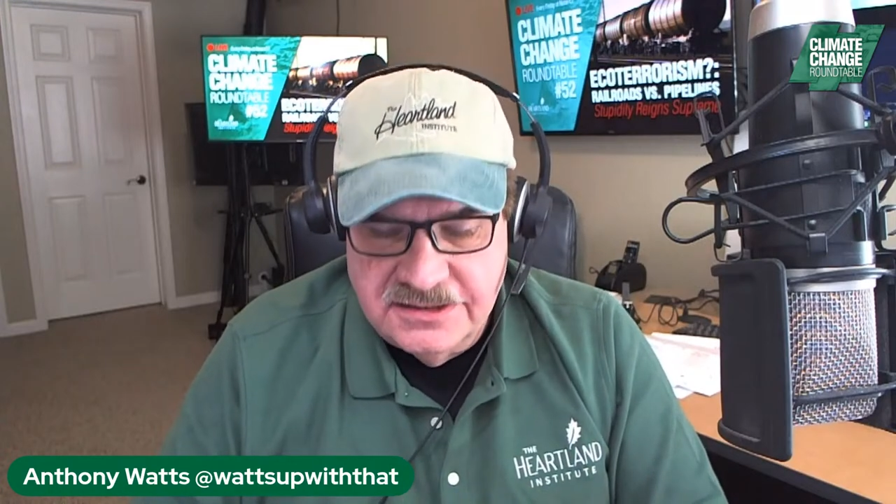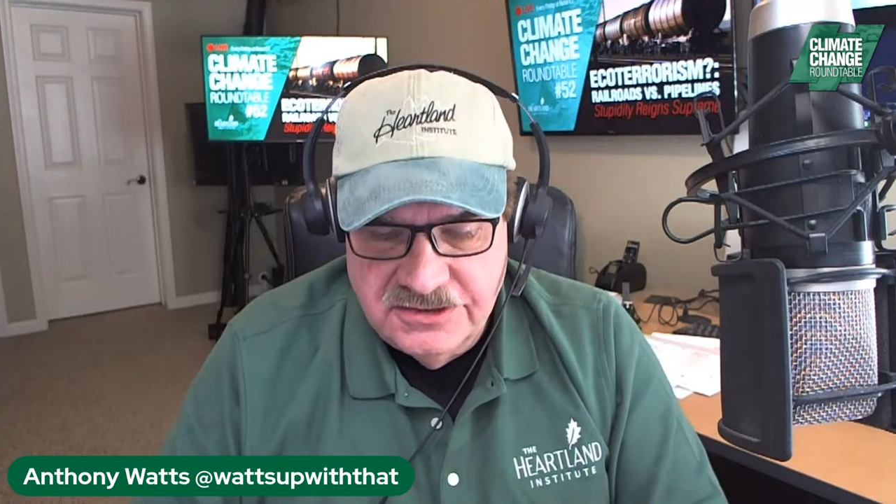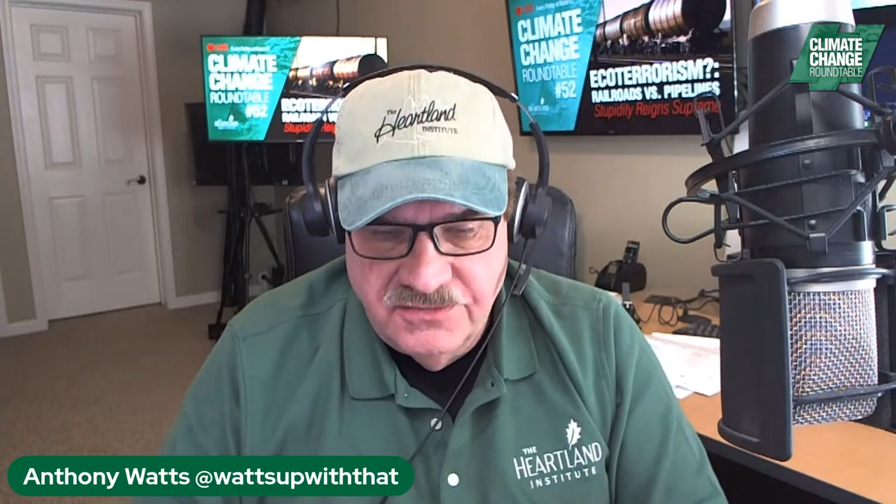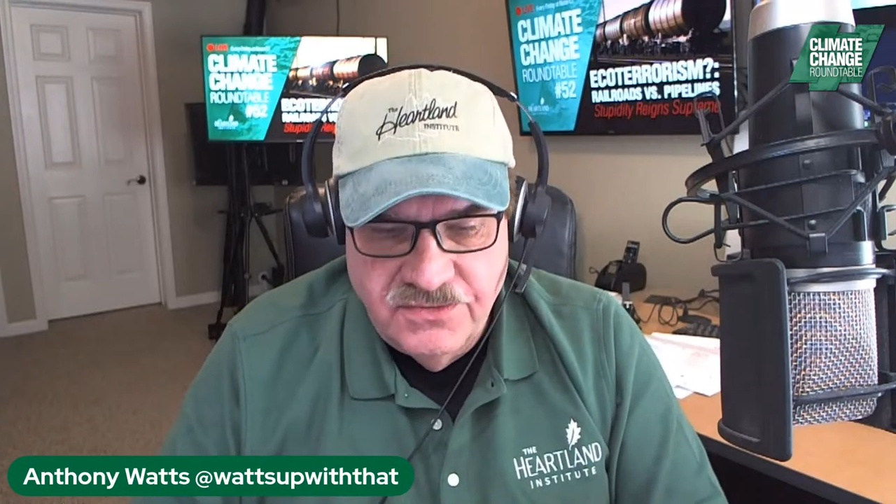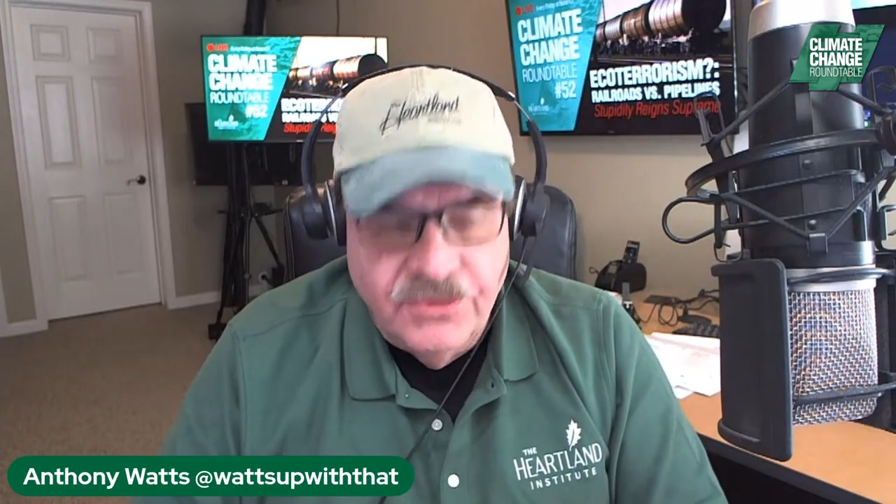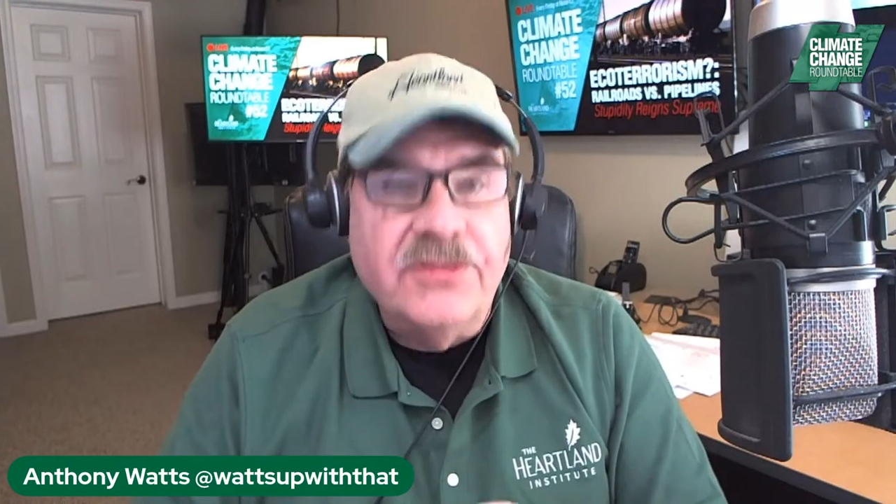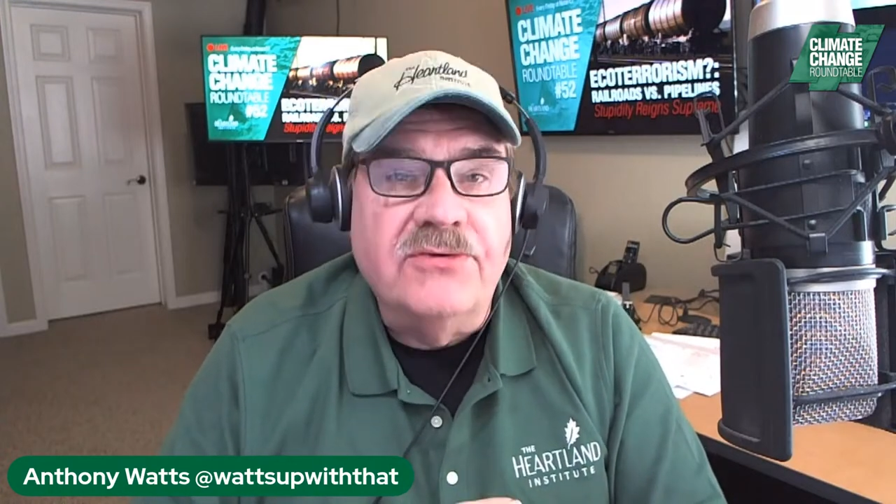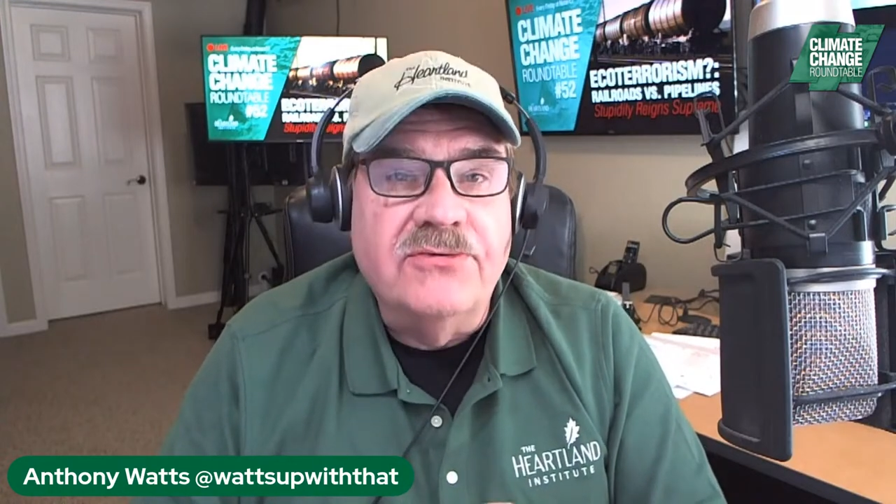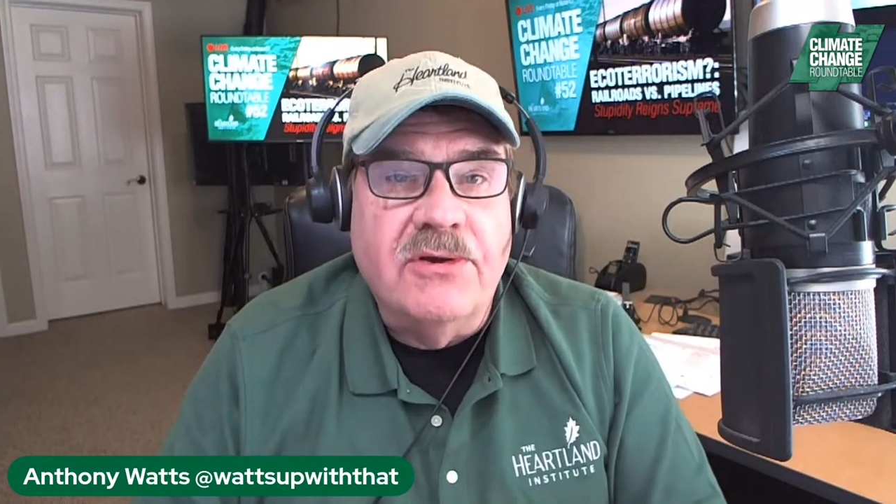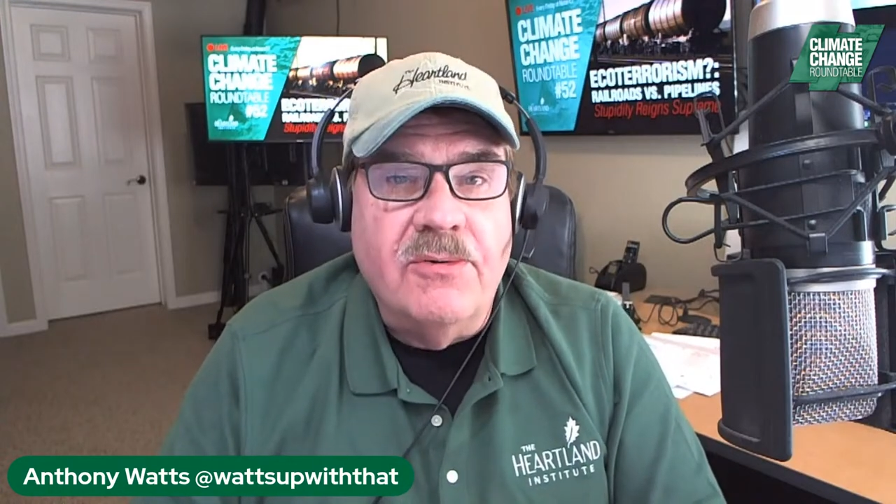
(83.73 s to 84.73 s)
and so forth
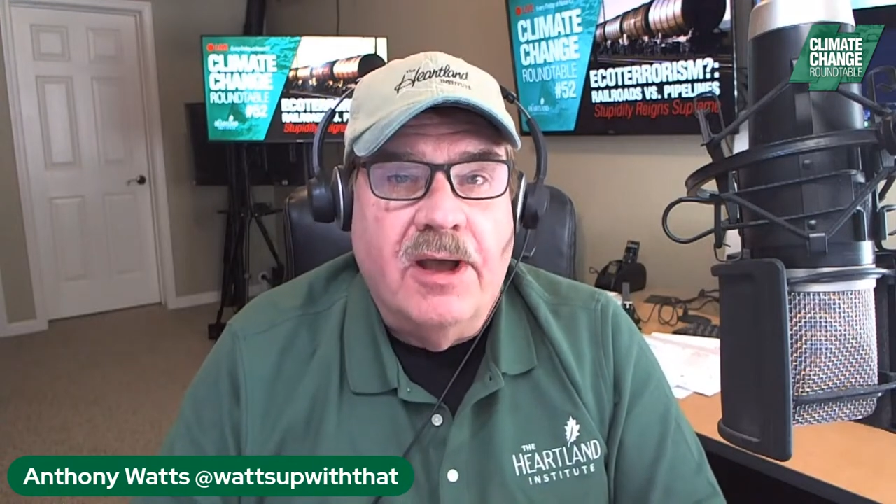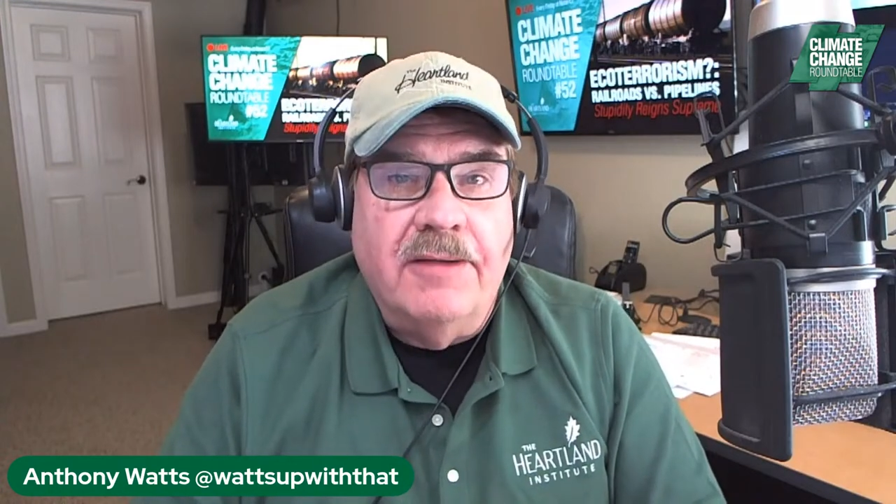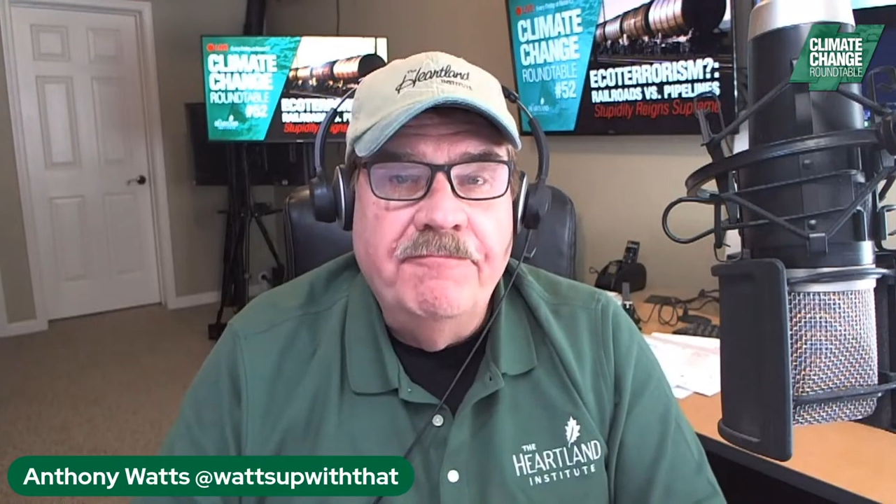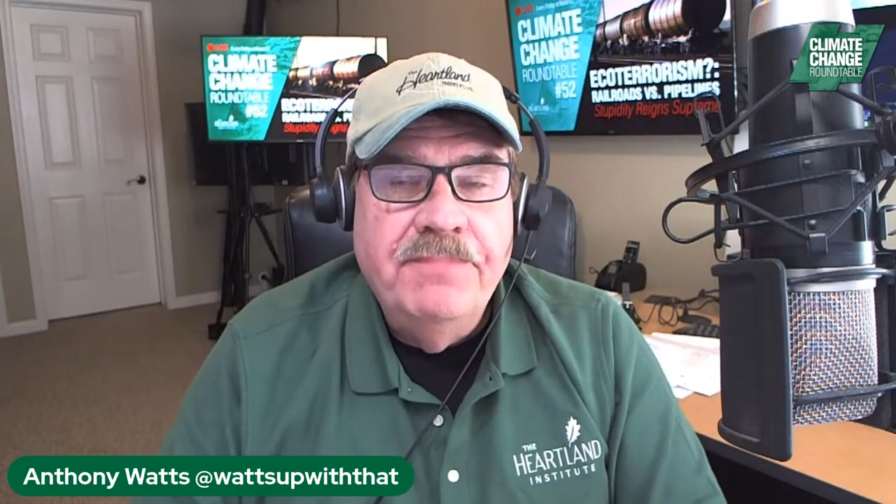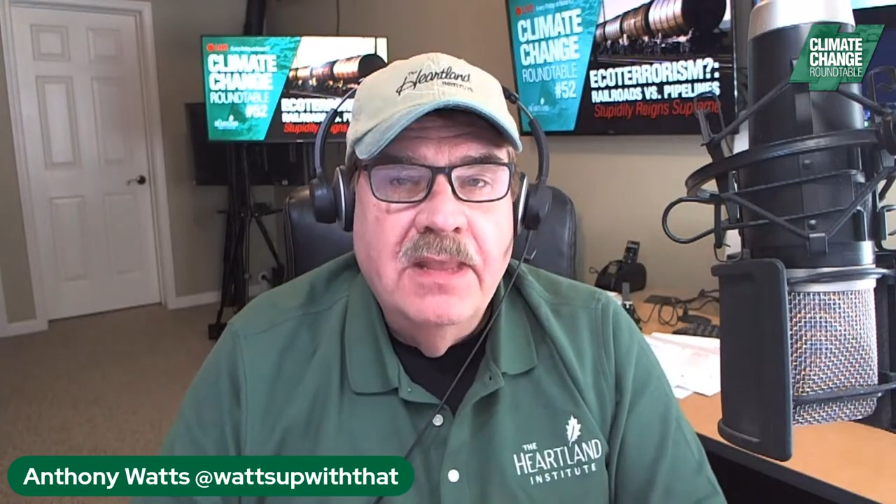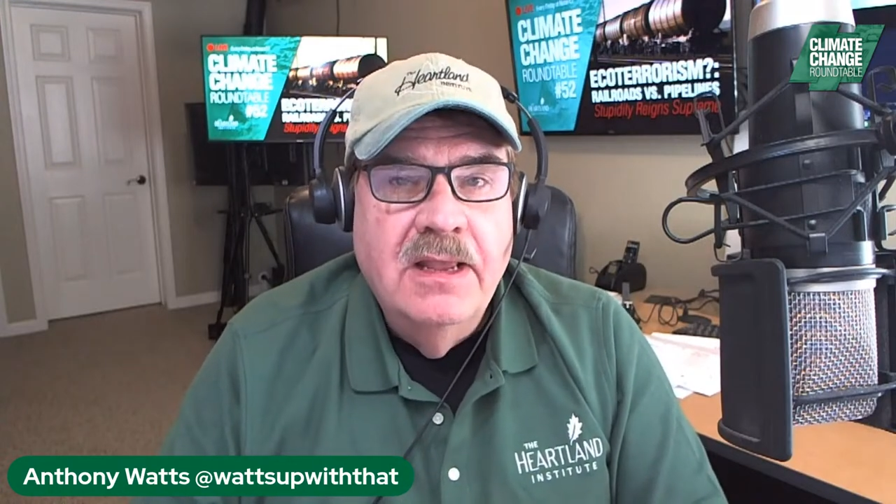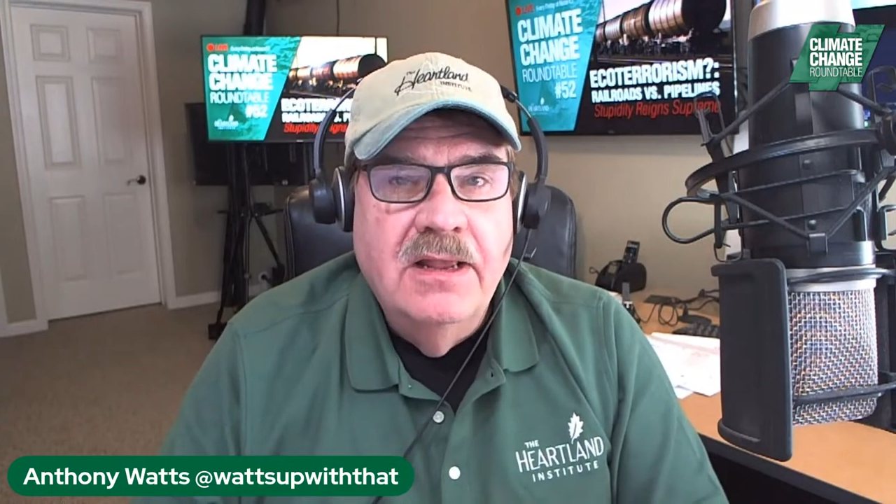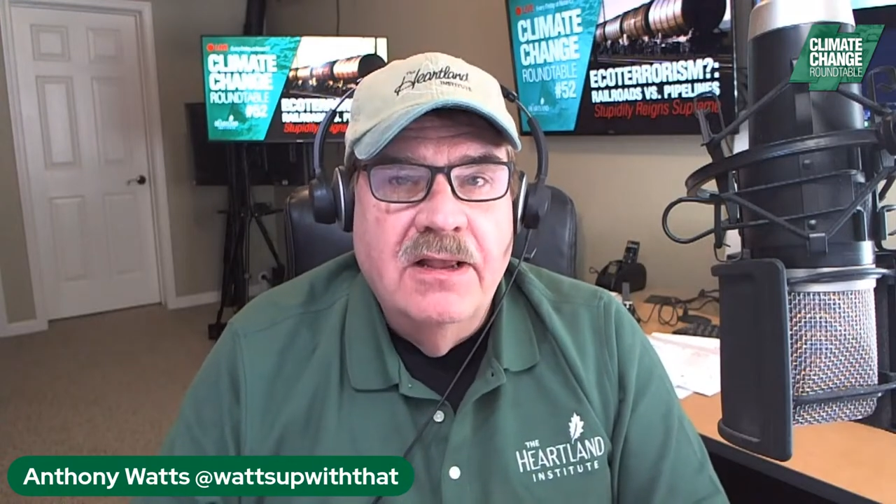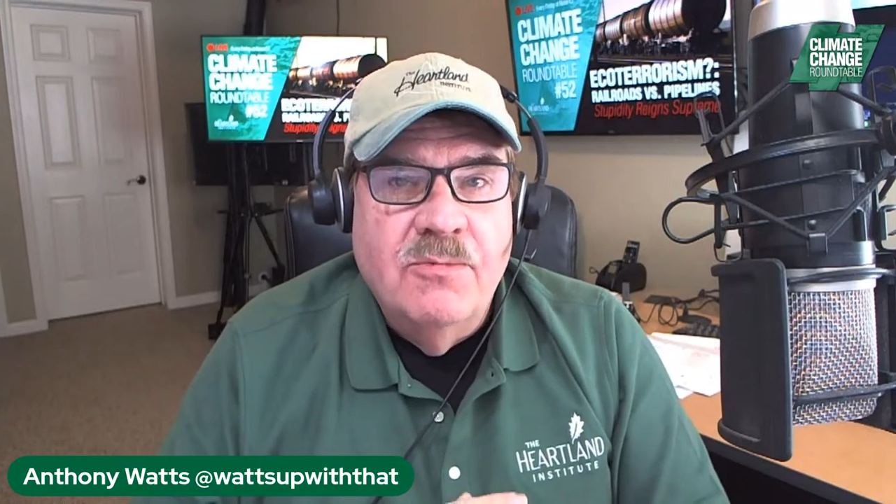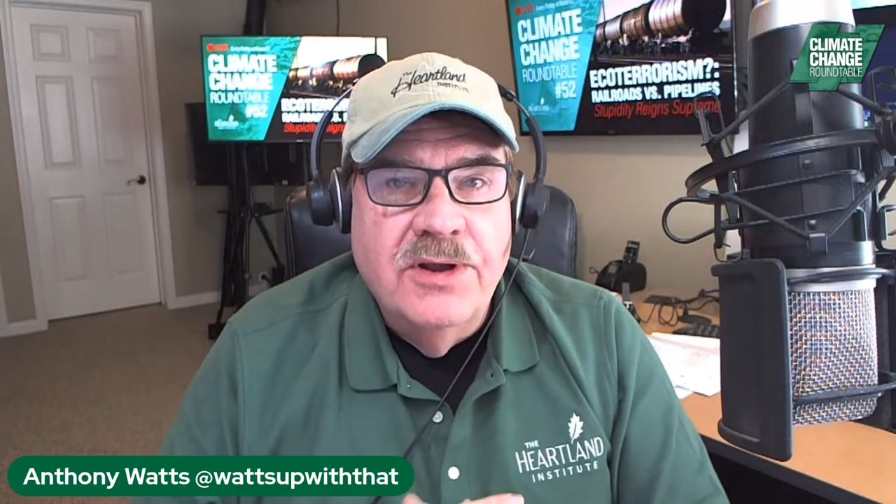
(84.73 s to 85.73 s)
and so on.
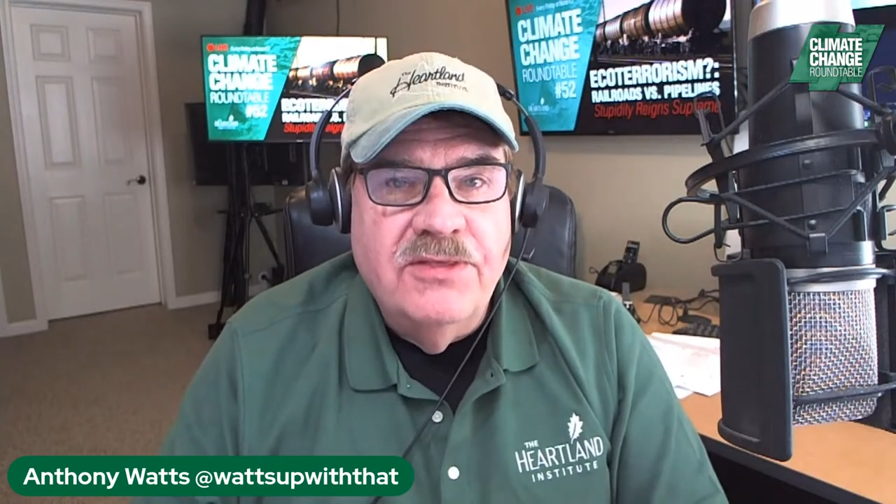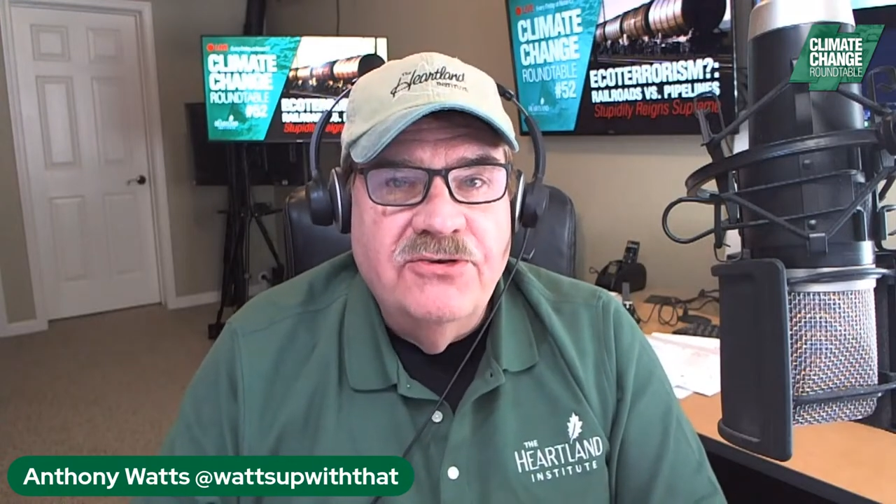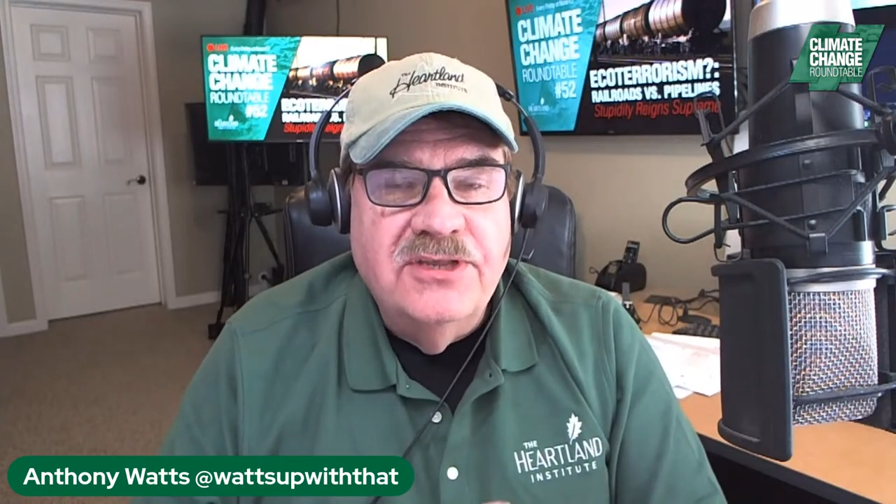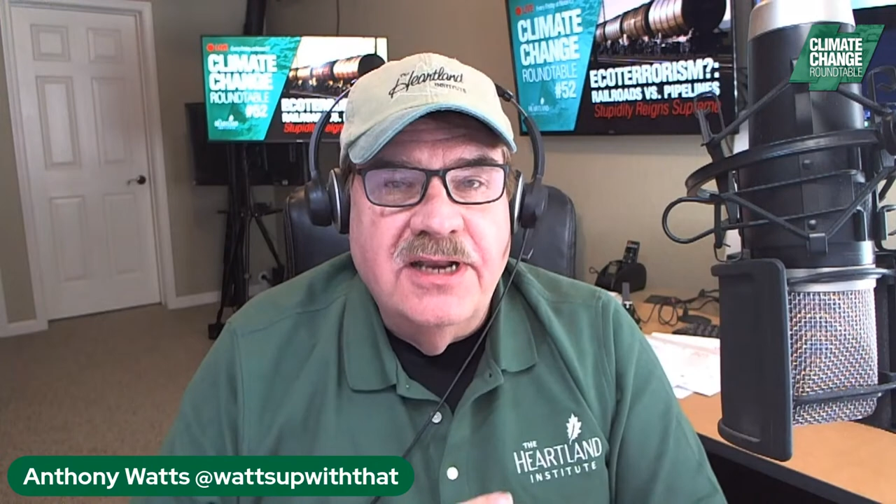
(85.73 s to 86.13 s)
With us